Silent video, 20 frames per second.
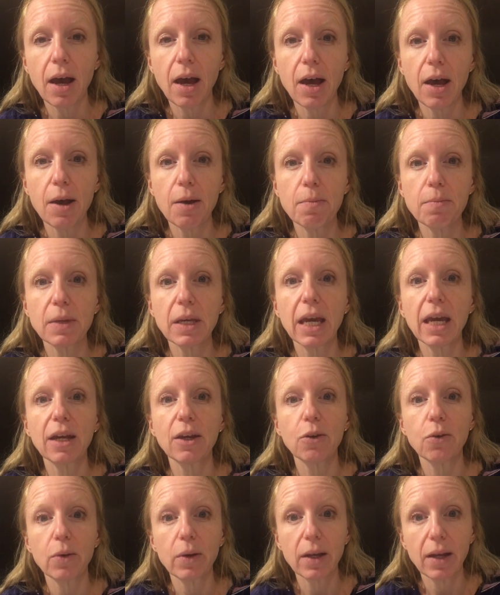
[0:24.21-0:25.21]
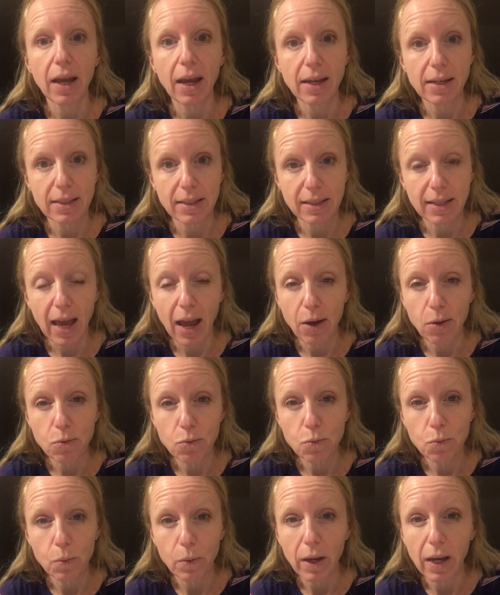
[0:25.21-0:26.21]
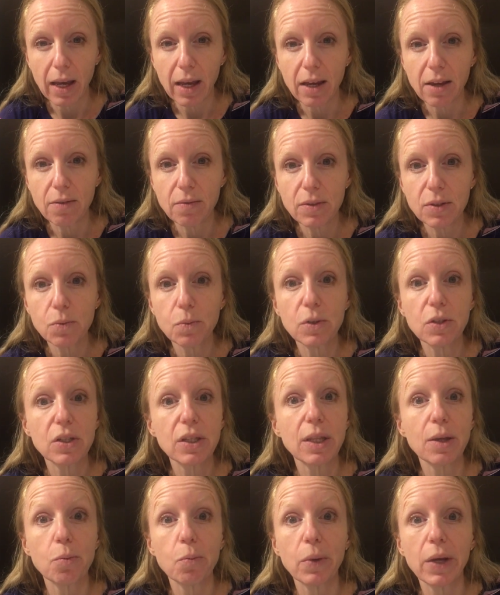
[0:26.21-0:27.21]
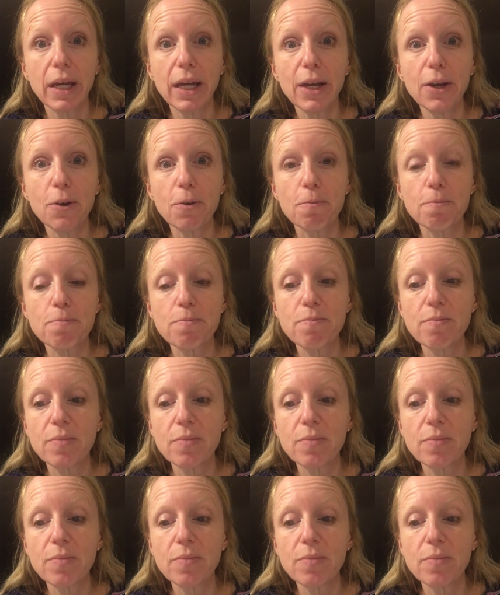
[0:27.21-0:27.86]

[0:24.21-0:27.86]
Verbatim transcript: um, can create sound waves, which then we hear.